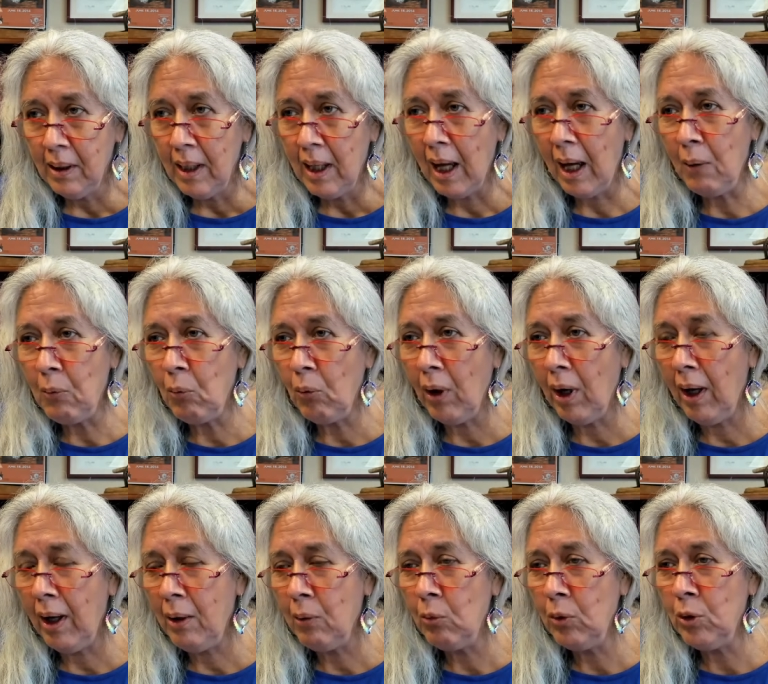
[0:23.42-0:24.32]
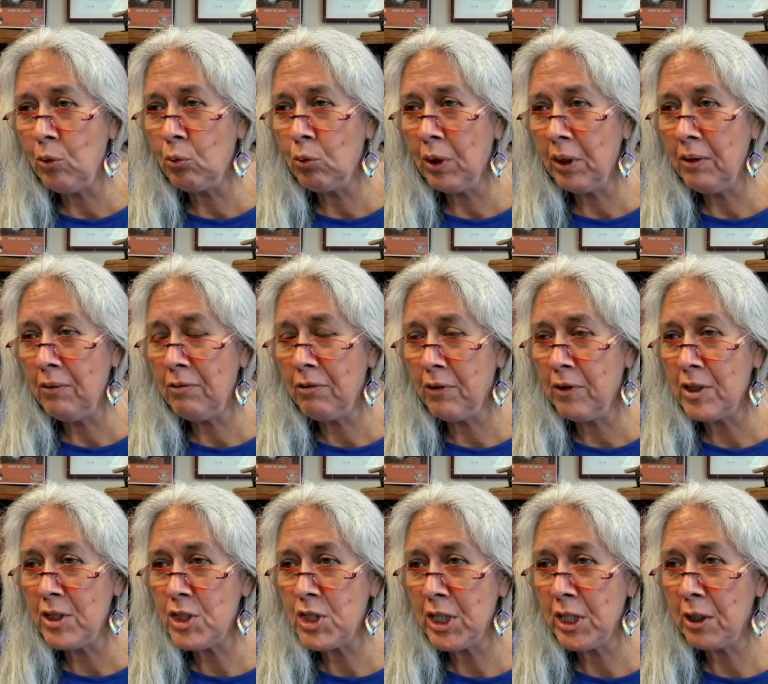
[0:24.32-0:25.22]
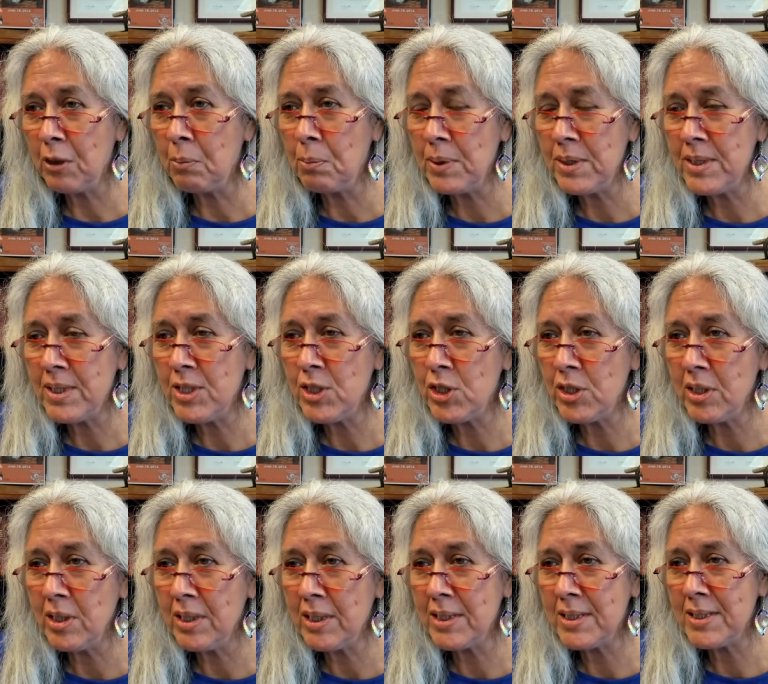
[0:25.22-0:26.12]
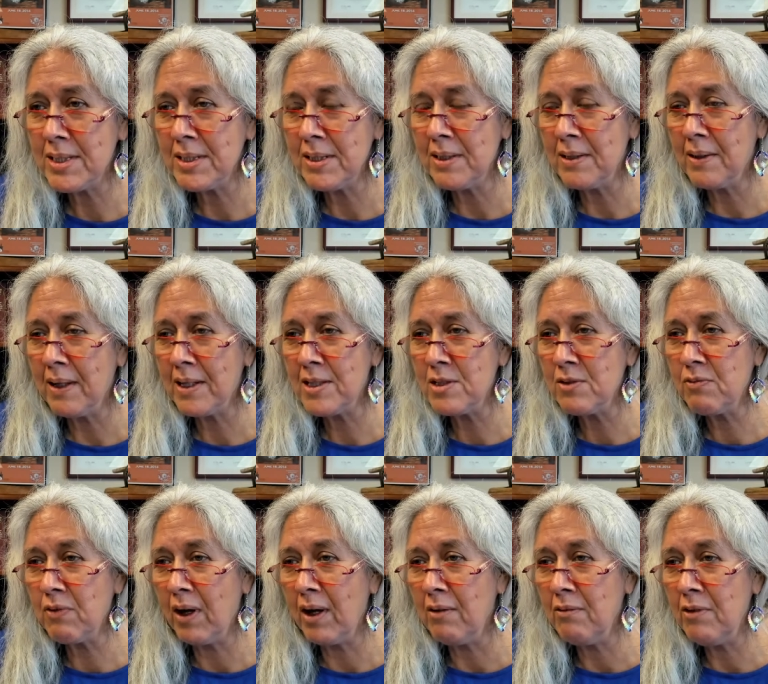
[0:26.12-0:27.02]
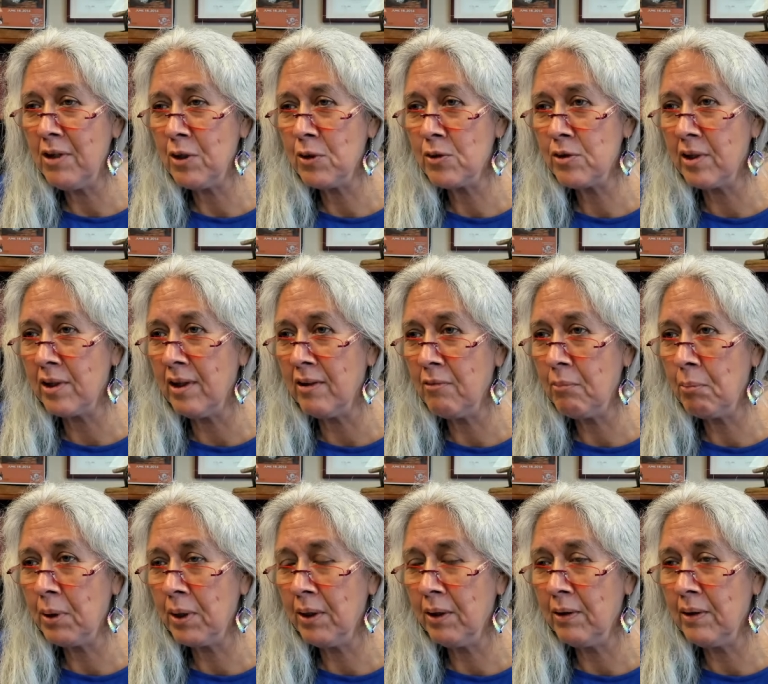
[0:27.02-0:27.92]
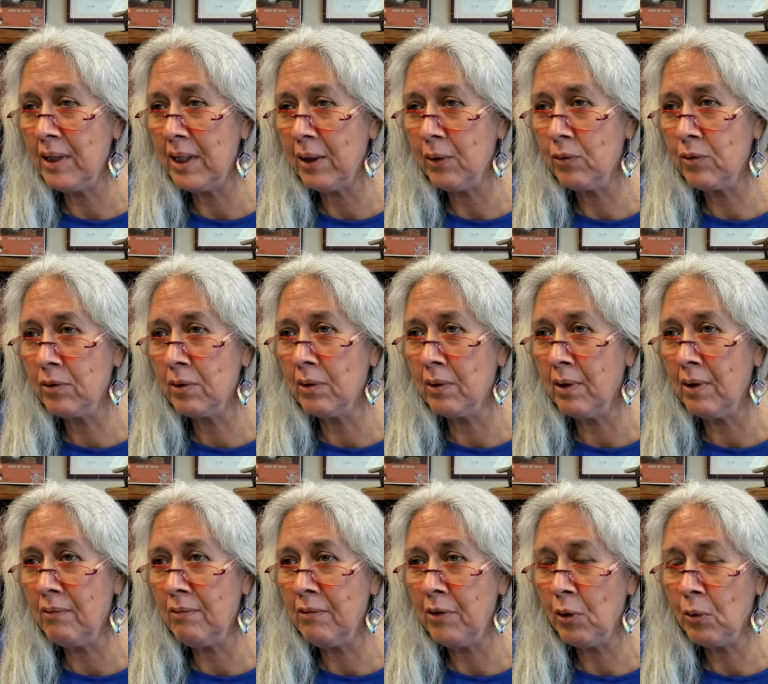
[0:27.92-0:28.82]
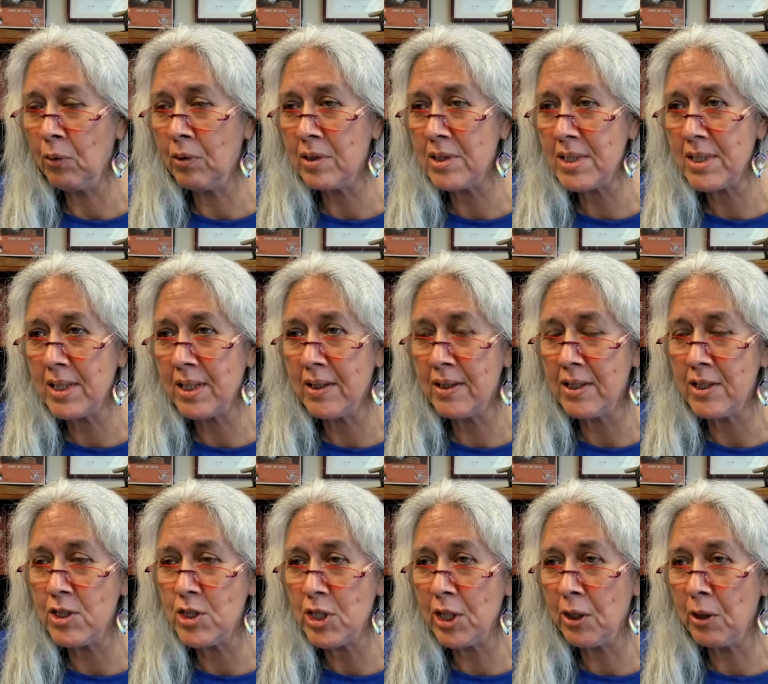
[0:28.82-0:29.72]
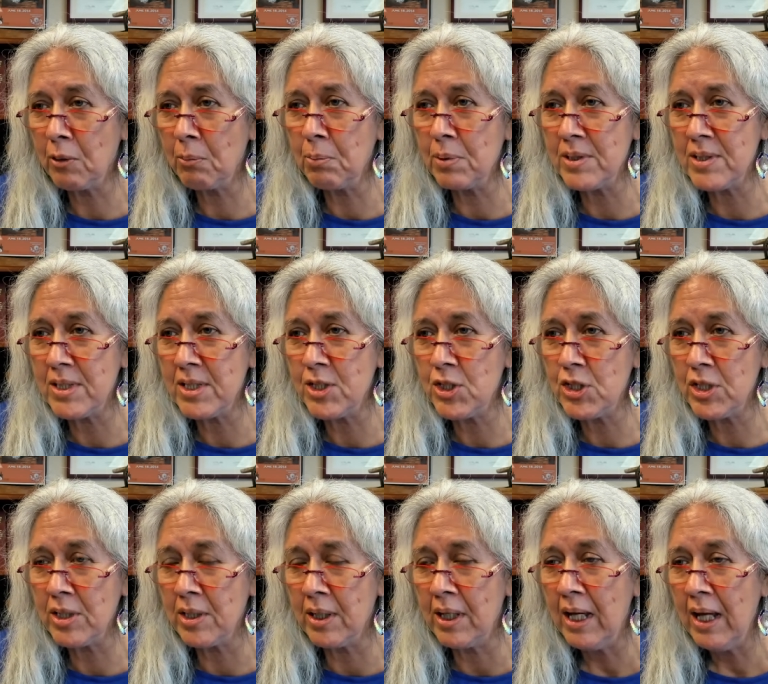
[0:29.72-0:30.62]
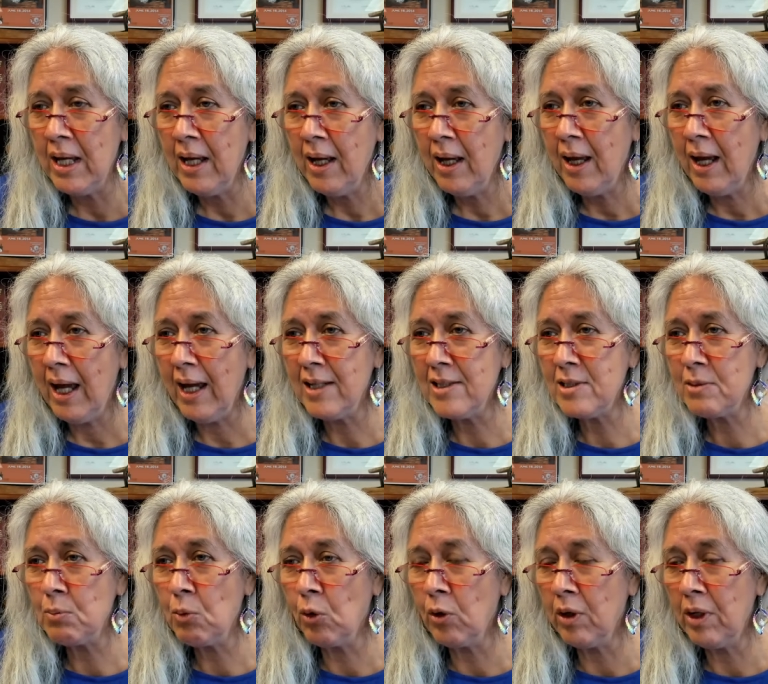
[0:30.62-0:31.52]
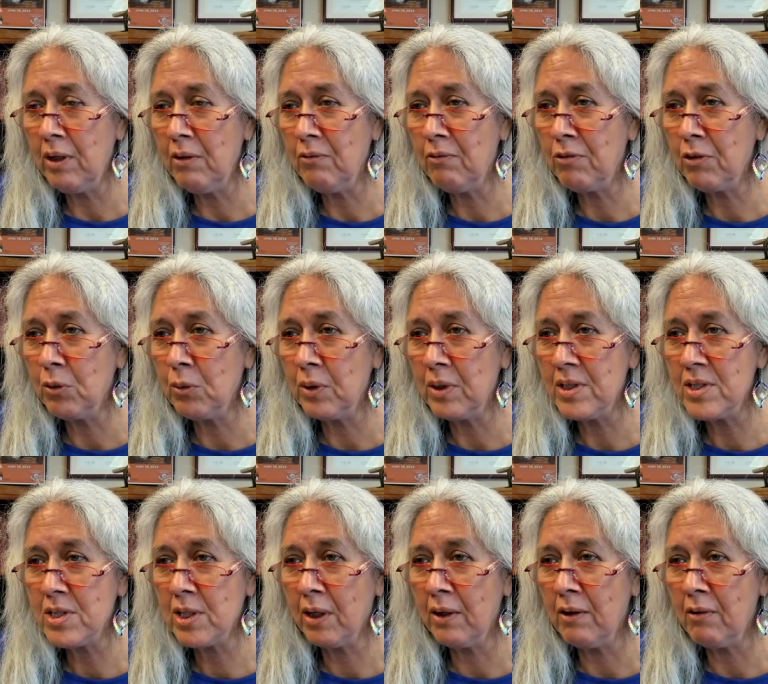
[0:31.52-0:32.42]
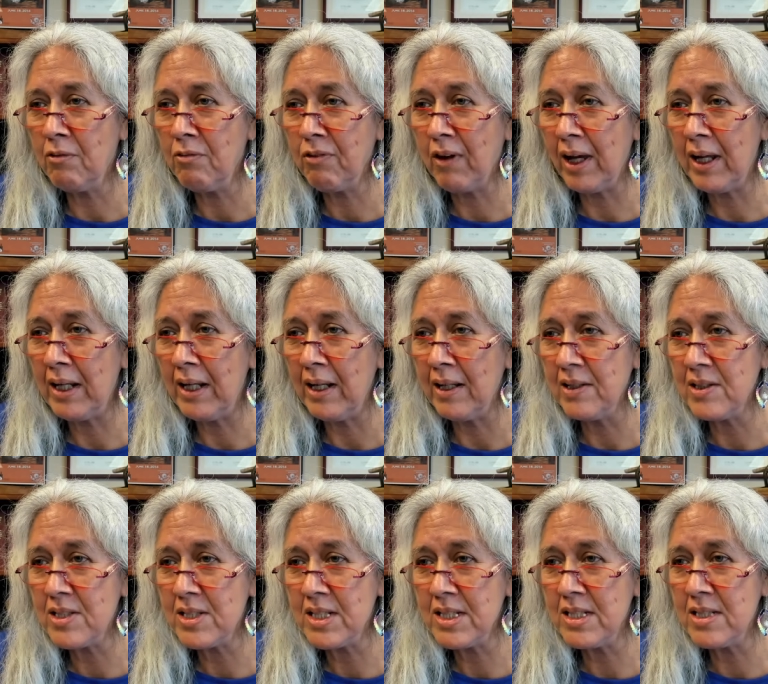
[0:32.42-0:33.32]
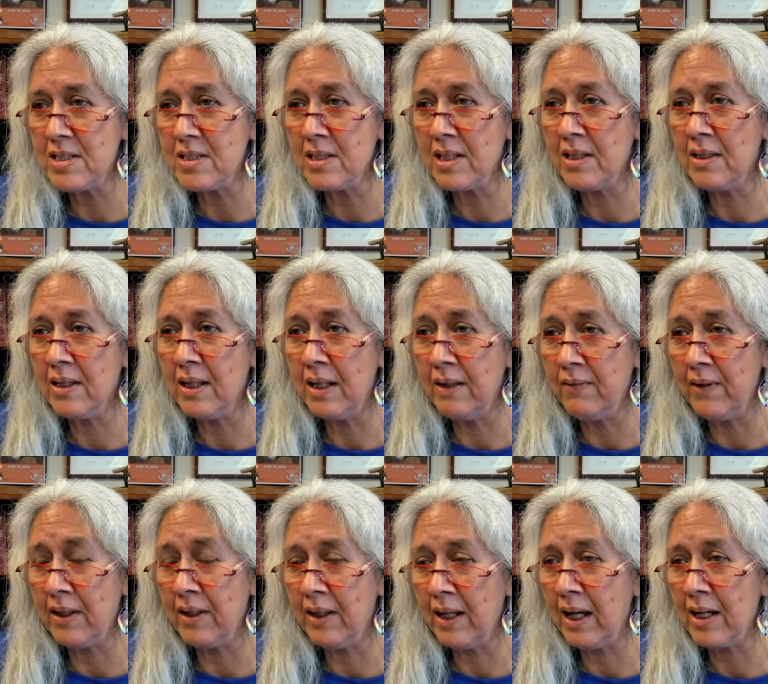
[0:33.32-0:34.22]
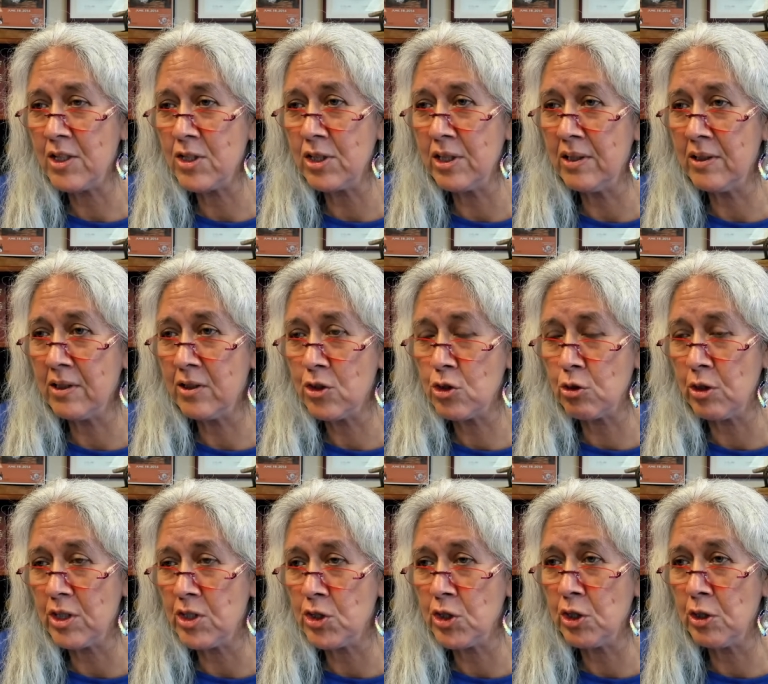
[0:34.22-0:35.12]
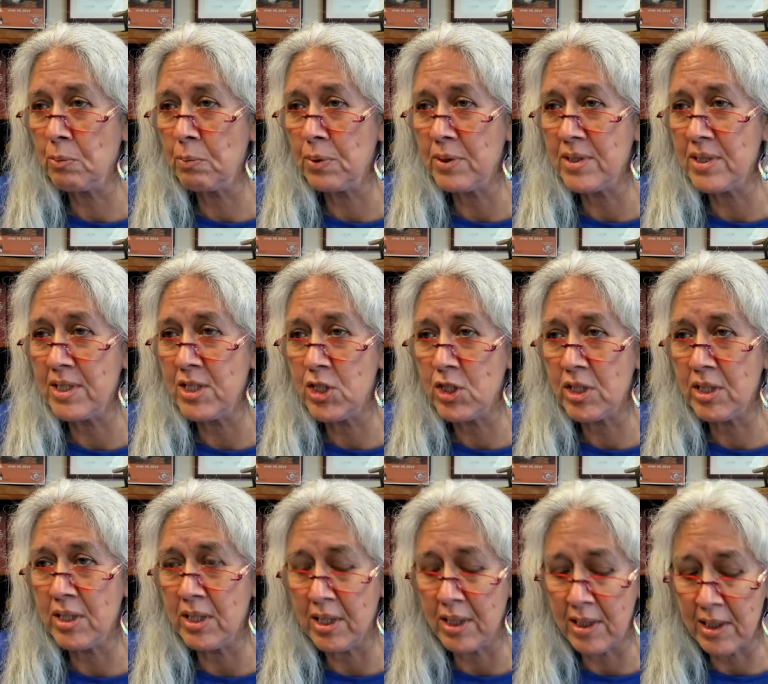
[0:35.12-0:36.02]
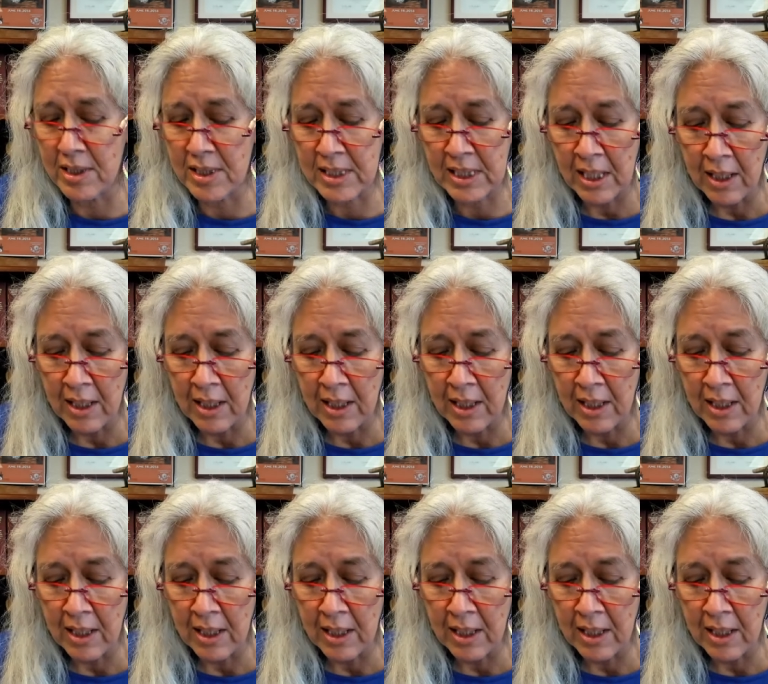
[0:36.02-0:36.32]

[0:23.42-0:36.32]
I want to run for the chair position because in the last 5 years that I've been on council, I've noticed that the chair position has more influence on the finances than actually the treasurer position does.